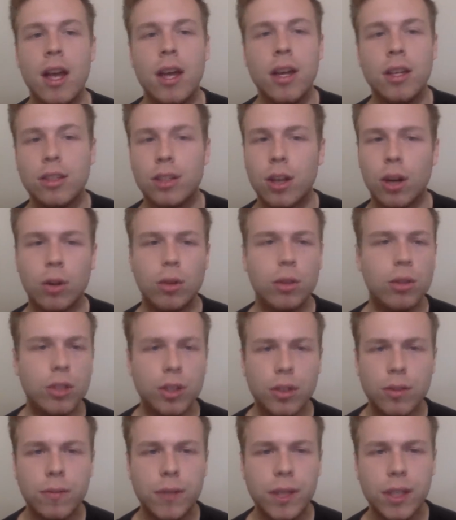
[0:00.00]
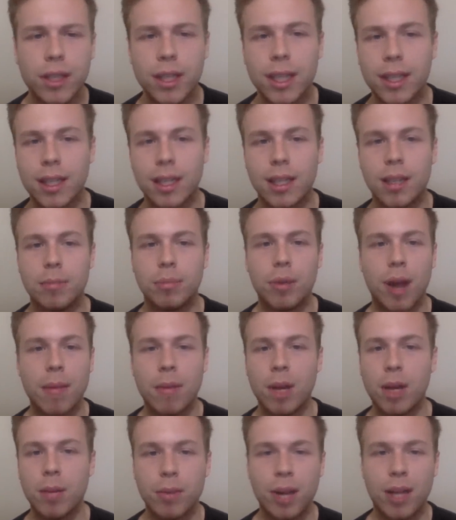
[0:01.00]
So do you feel that the
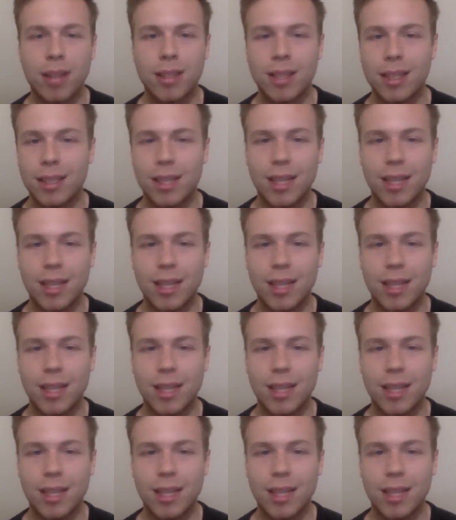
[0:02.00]
primary process